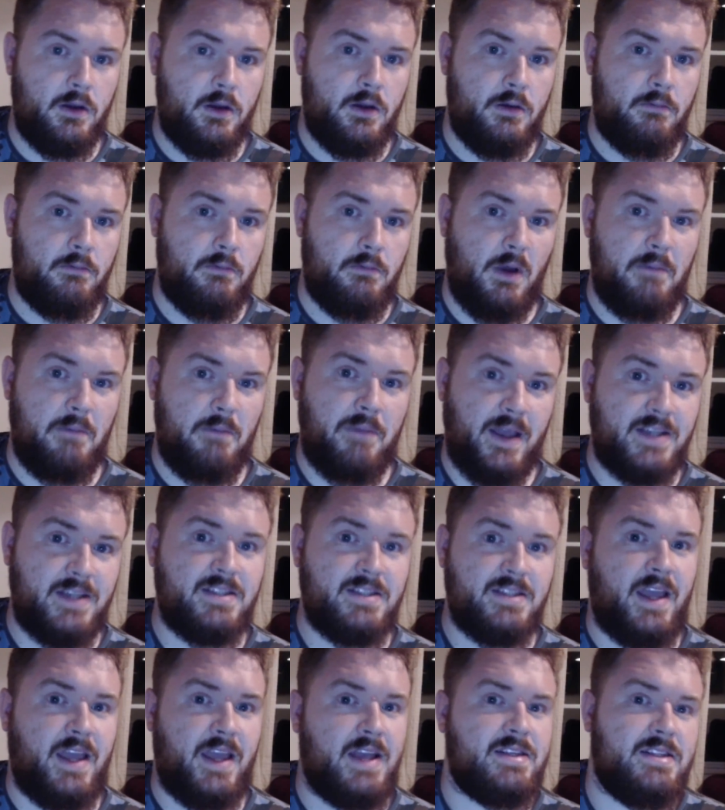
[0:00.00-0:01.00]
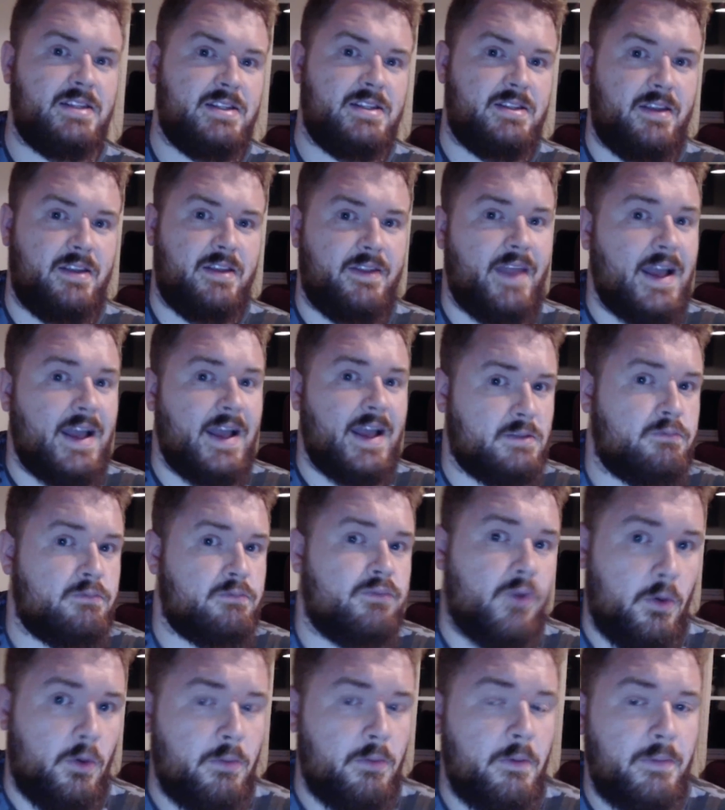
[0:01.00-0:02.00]
My best guess is that that's
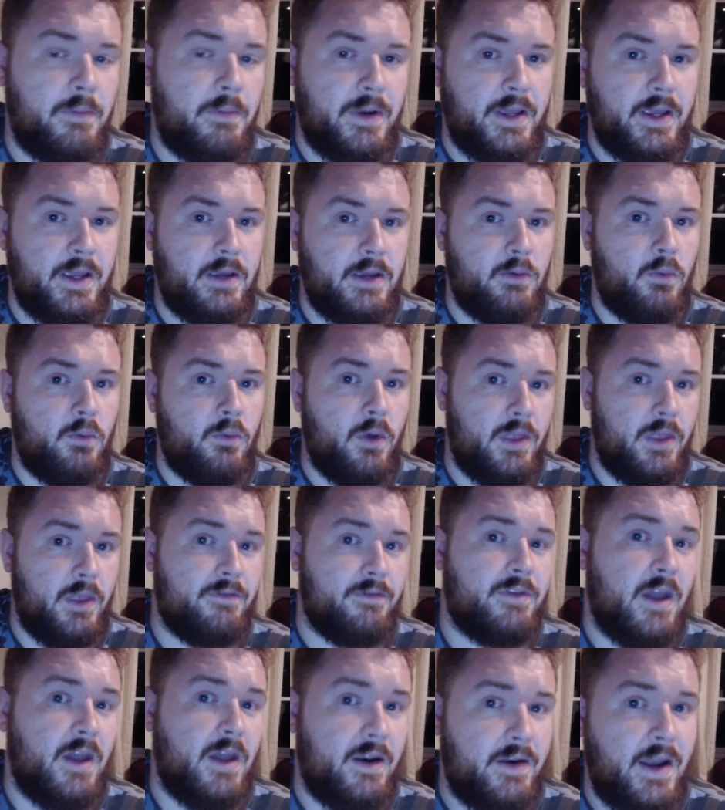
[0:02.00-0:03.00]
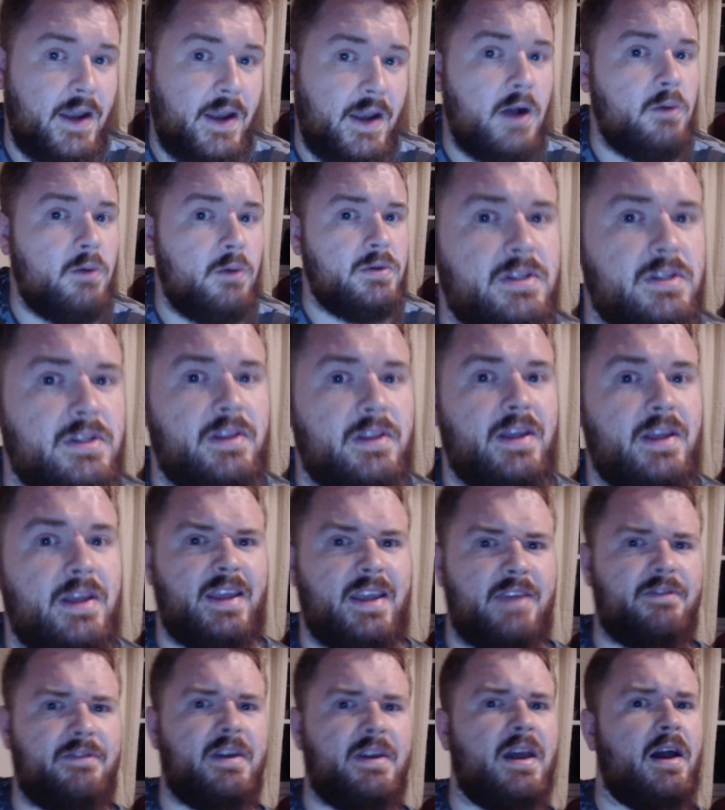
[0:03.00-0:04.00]
probably what they've done now, they
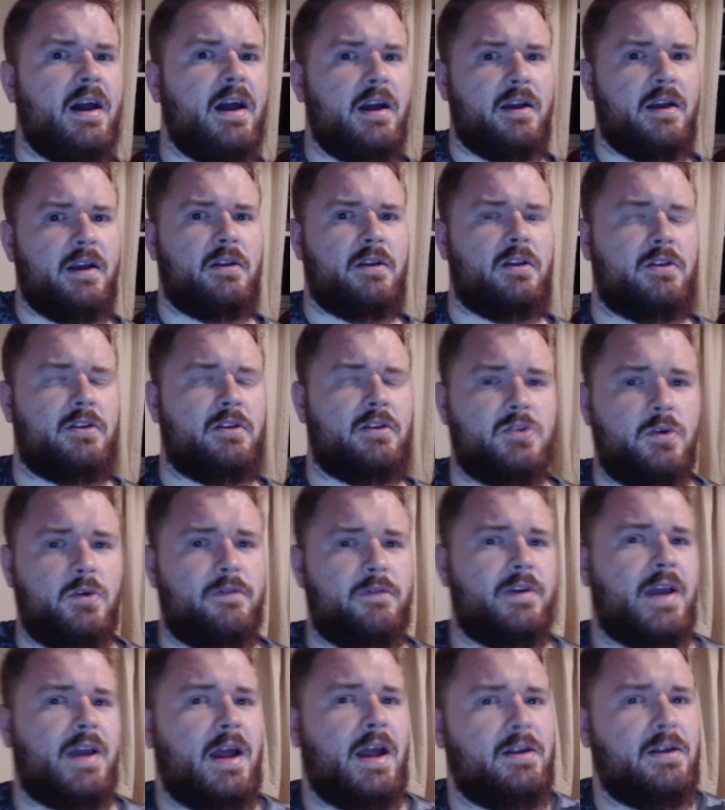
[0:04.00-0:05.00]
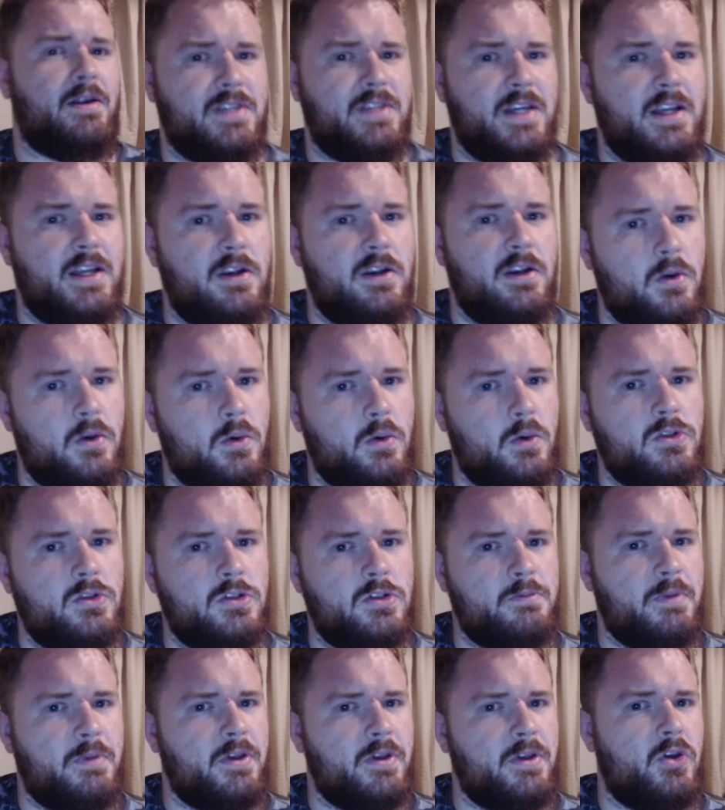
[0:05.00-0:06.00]
give it a sort of a counter hit
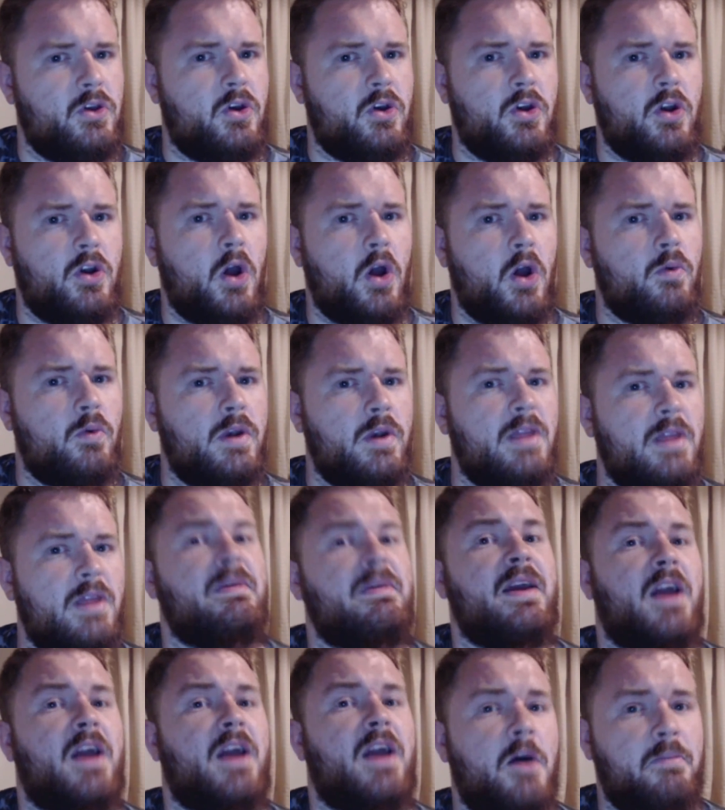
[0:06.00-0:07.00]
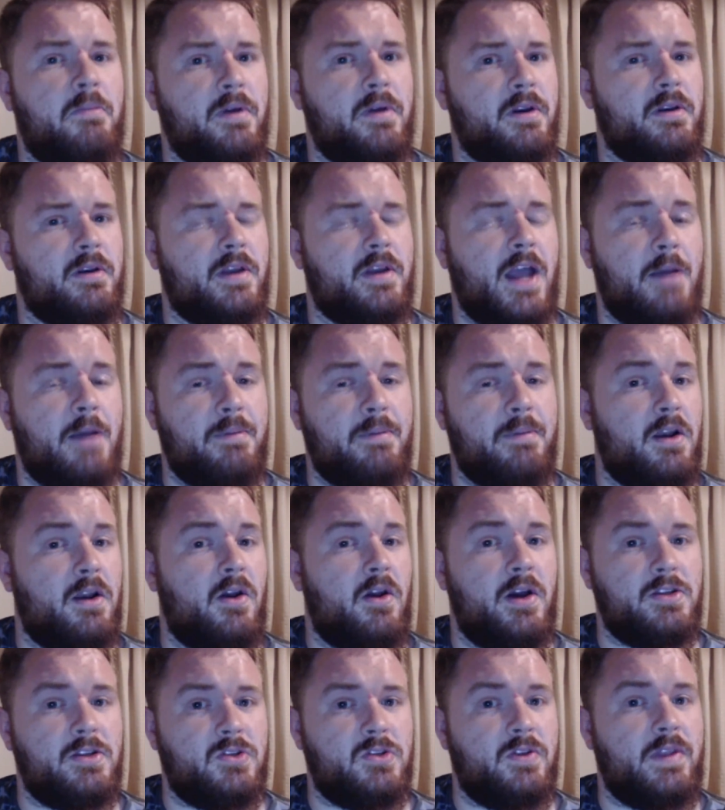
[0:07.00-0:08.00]
launch, but you can only pick up and
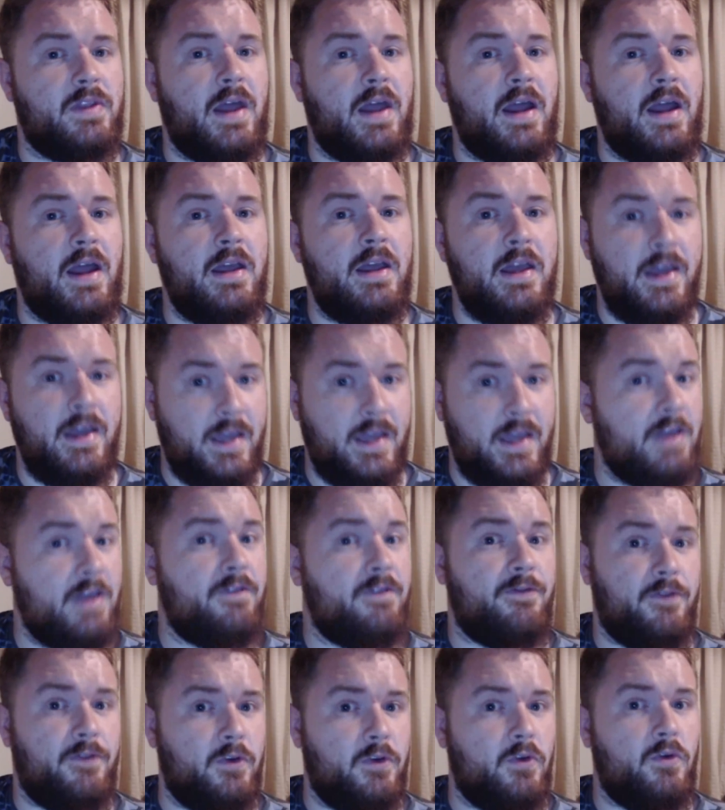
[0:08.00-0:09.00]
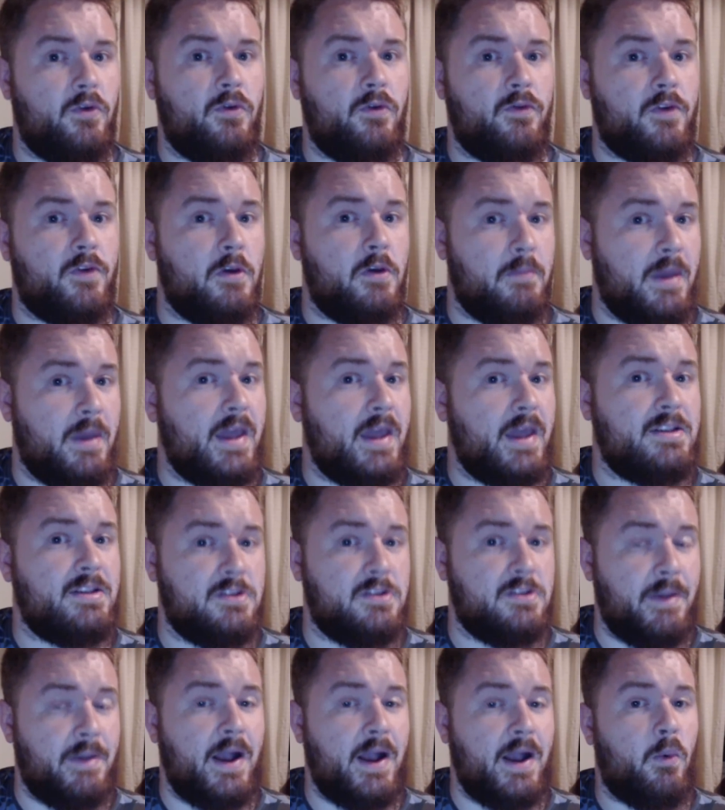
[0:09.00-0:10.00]
capitalise on that if you've committed
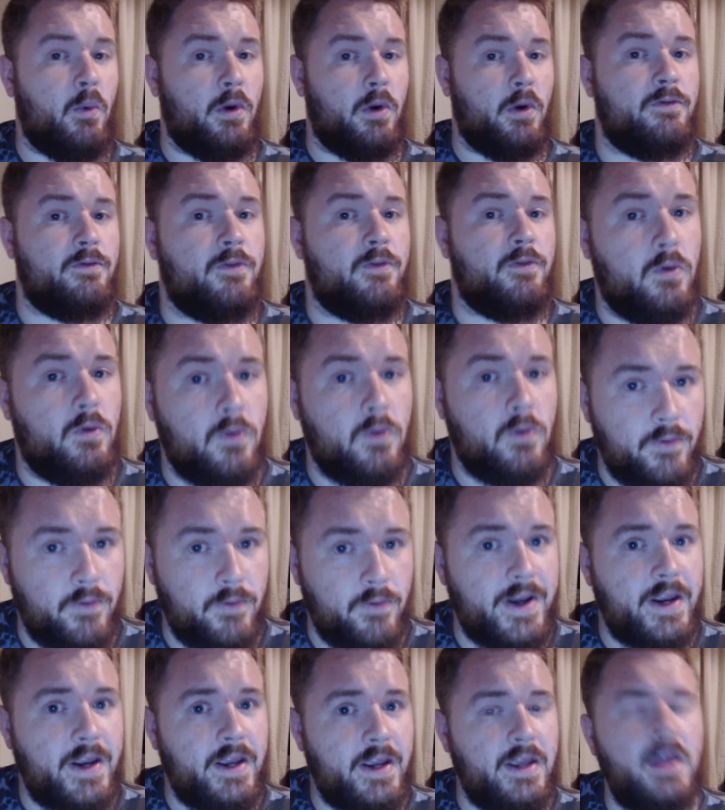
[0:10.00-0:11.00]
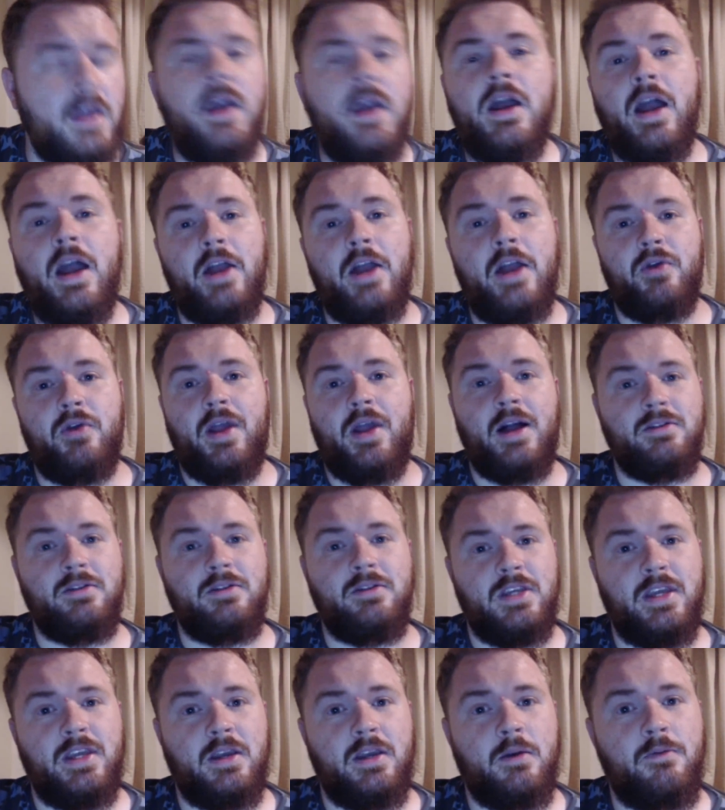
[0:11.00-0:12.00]
to back 1-4 already and you
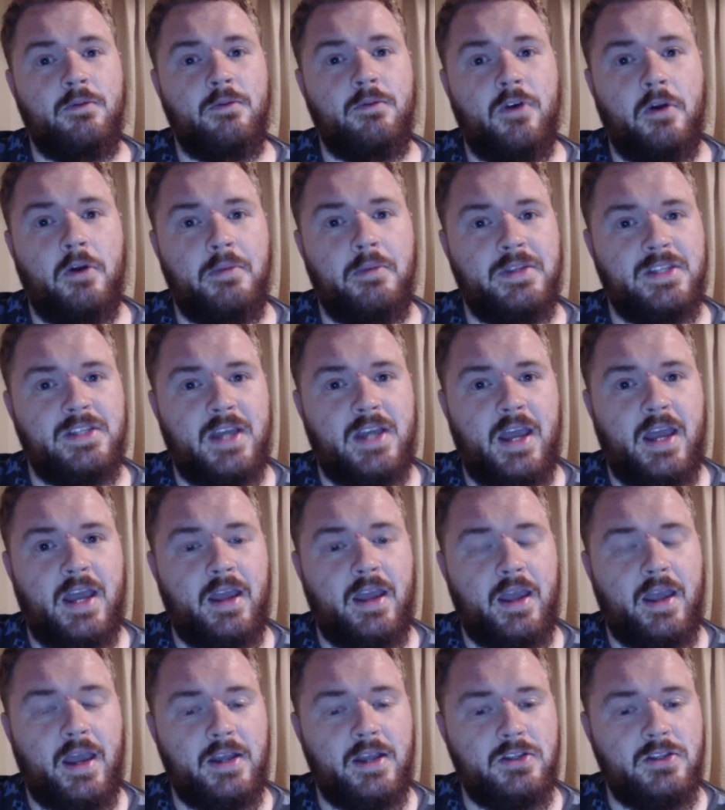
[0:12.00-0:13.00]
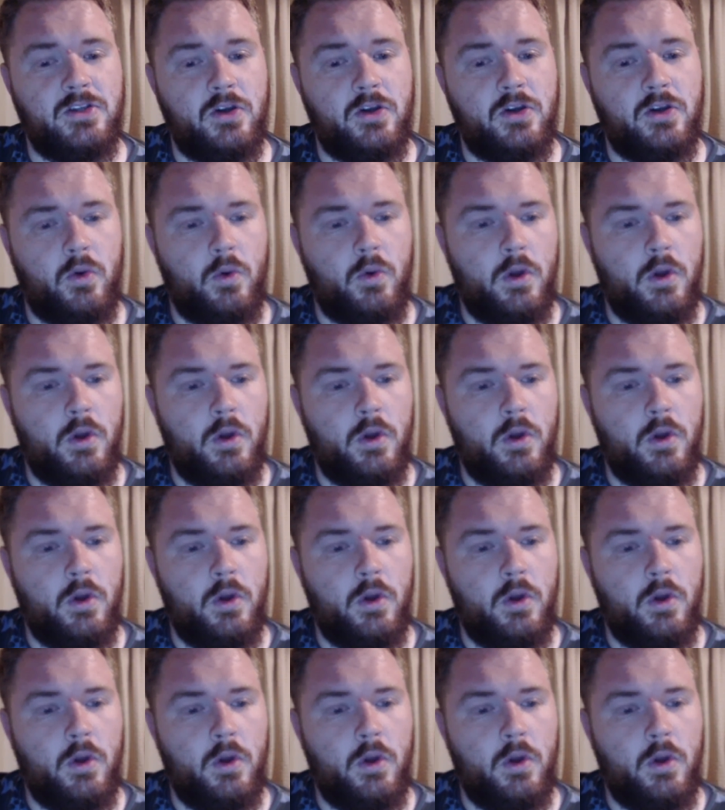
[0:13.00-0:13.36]
counter hit confirm into K&K 2.